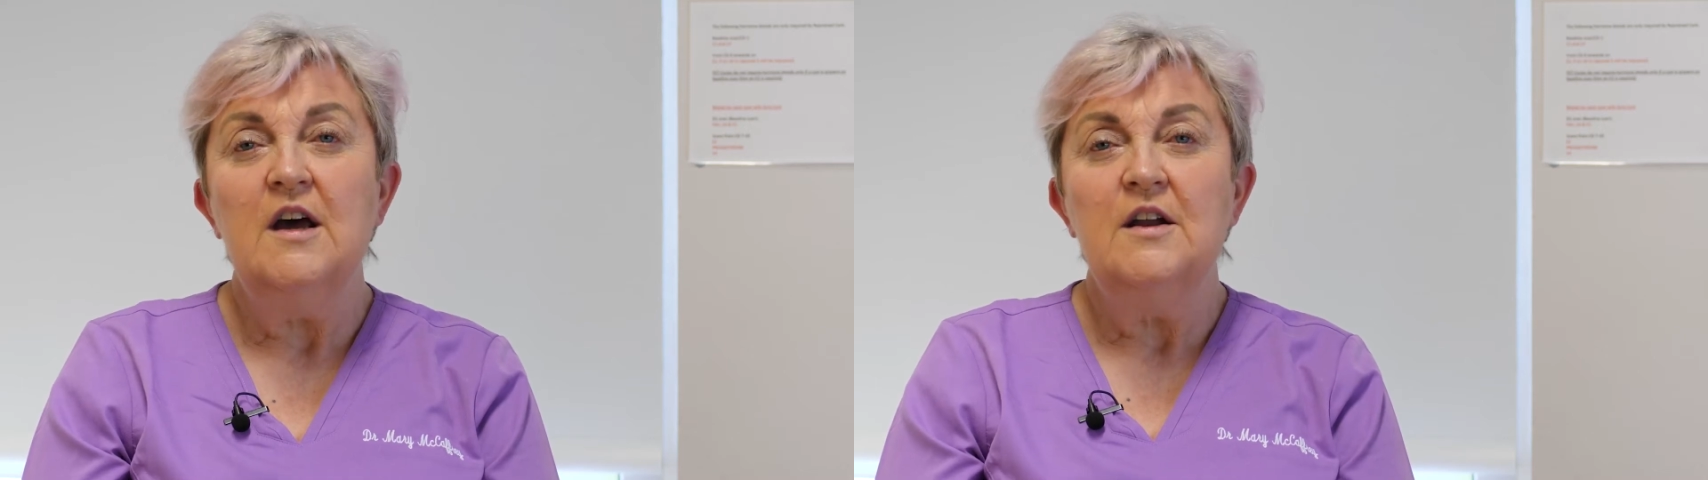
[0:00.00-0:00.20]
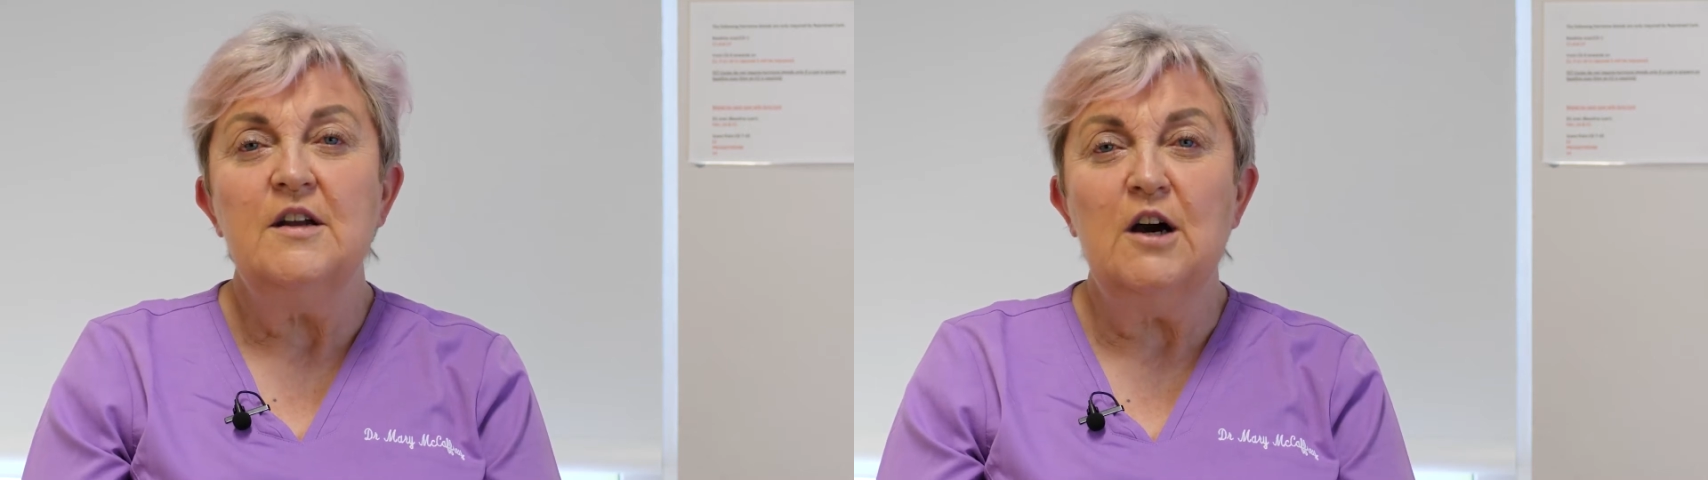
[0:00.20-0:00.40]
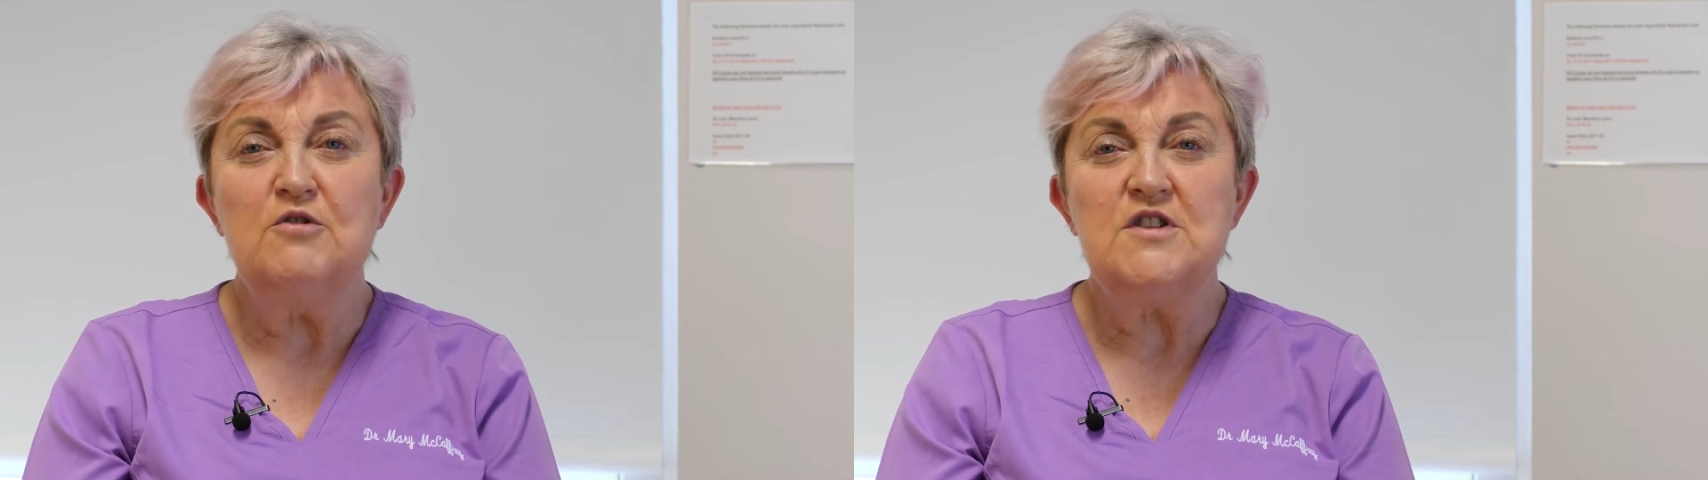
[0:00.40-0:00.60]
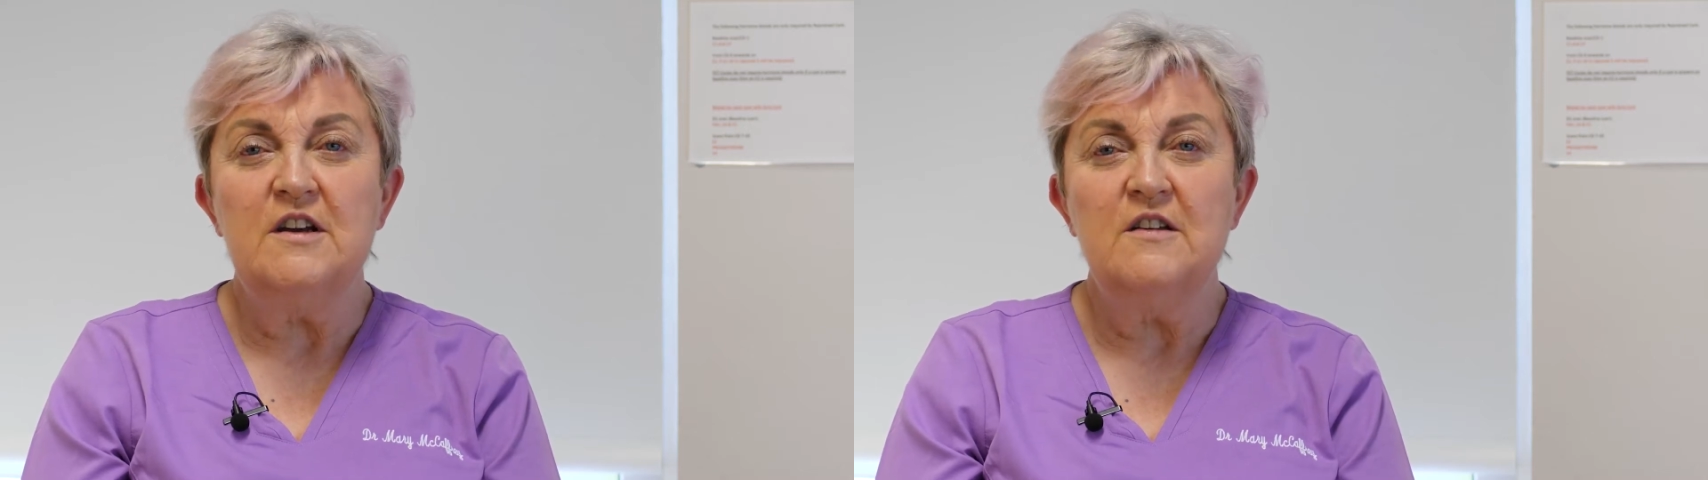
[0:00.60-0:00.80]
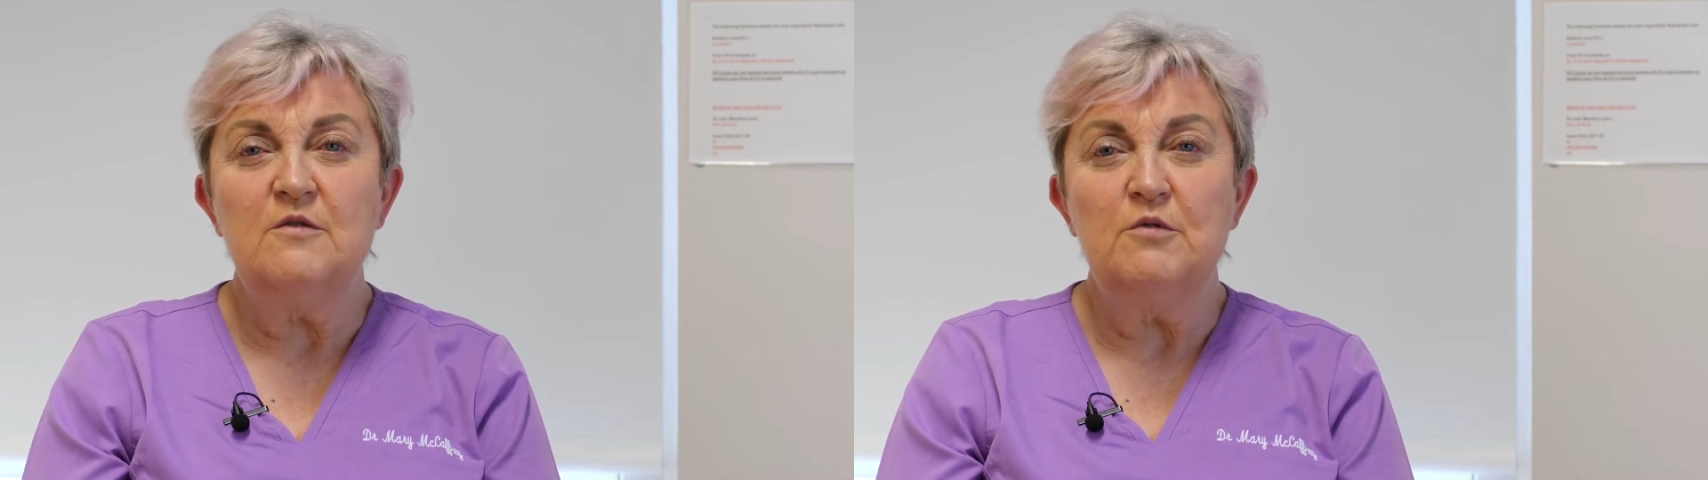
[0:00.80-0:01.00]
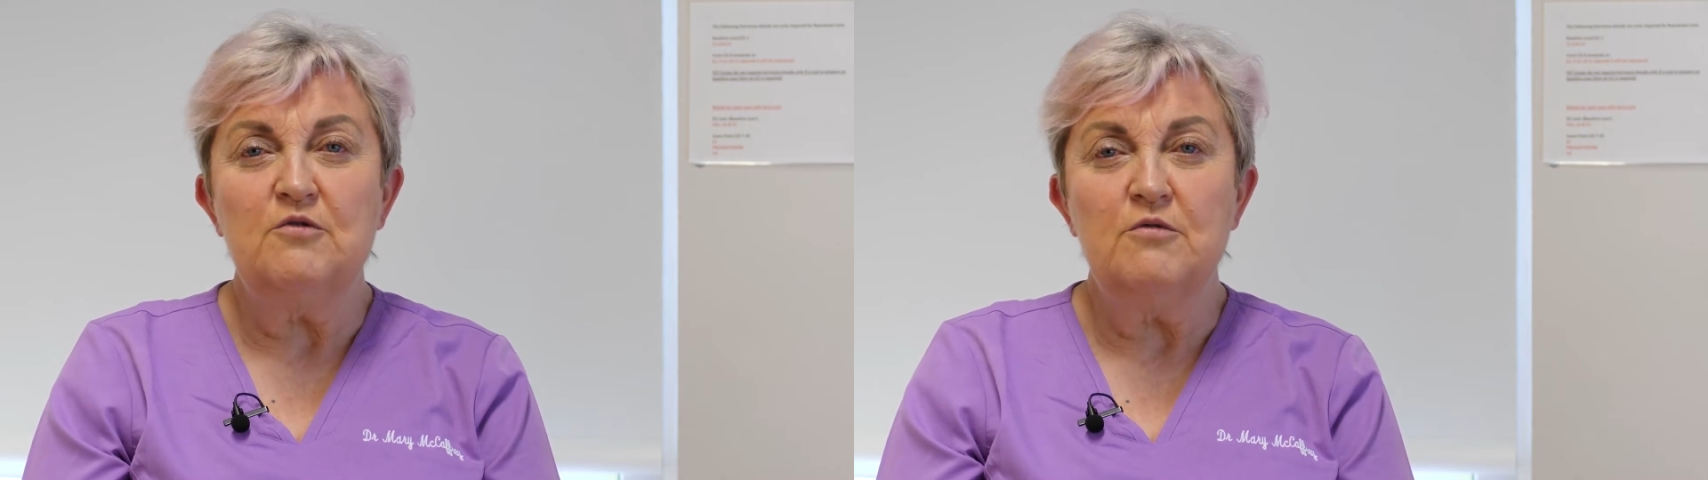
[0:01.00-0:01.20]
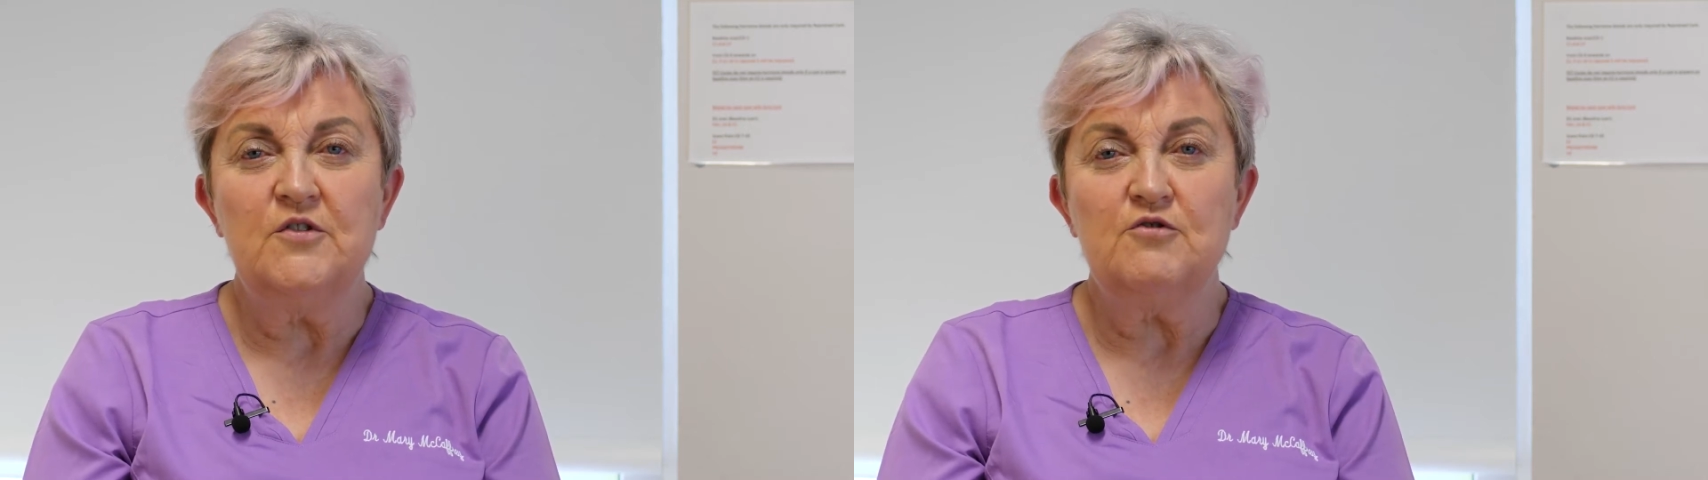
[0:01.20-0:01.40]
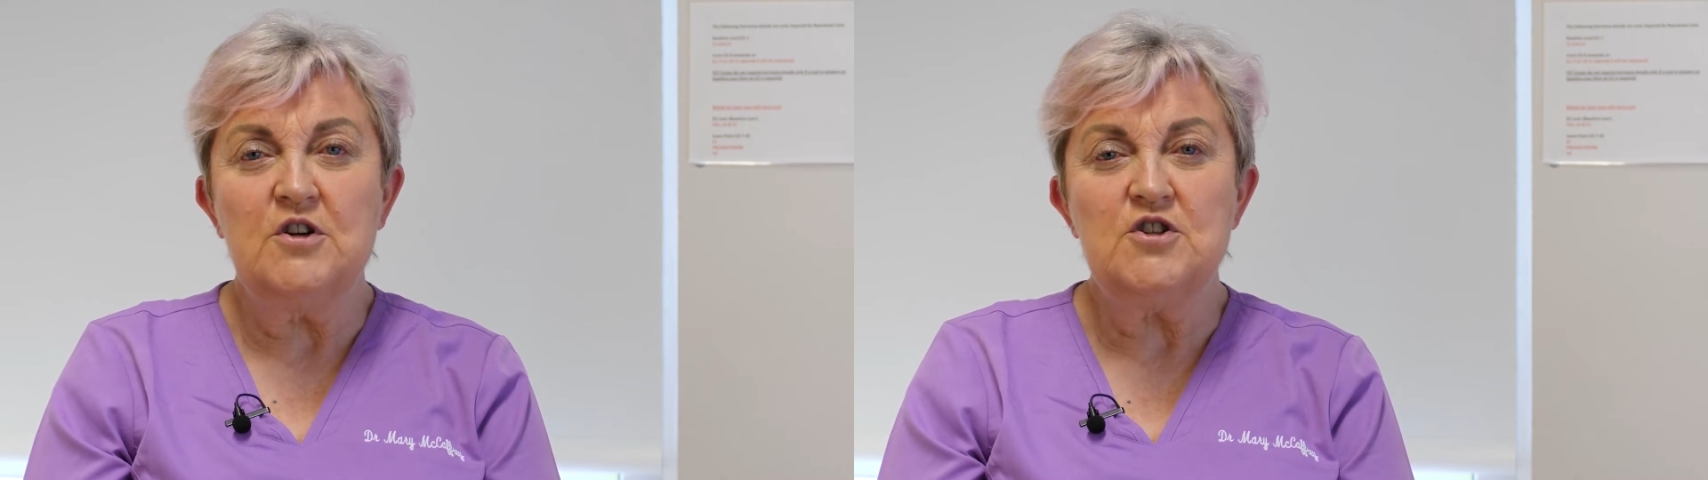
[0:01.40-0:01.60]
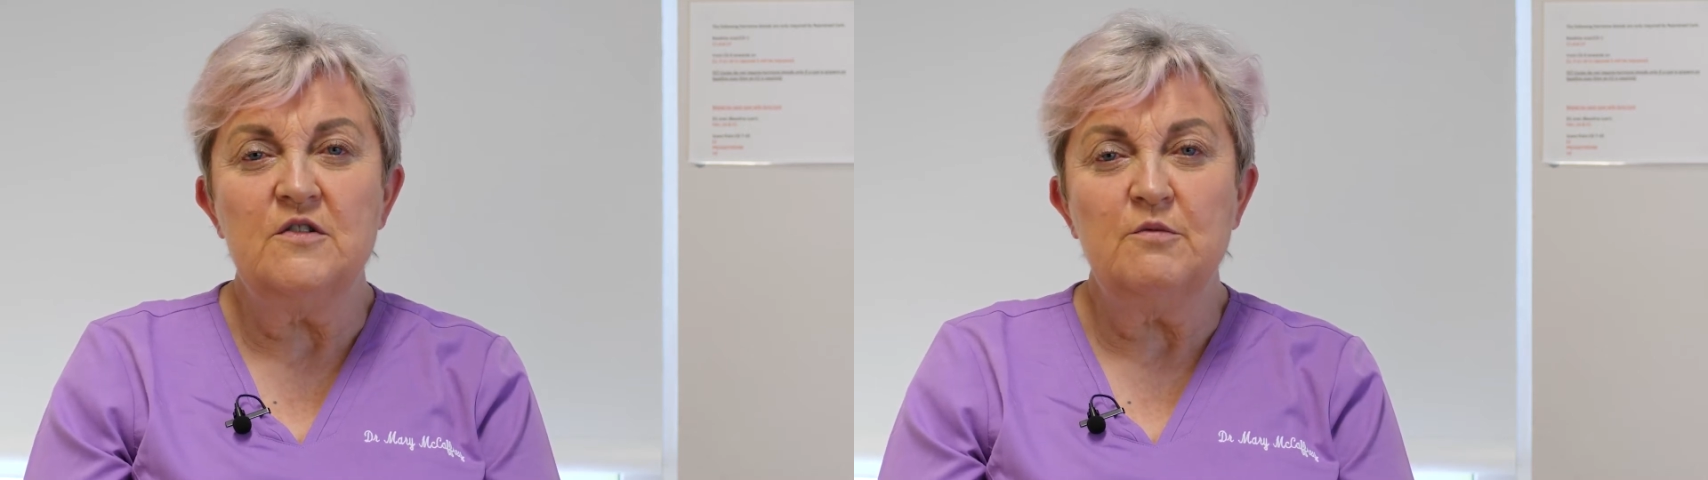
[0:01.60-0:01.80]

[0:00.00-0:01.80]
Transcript: Nowadays, with restrictions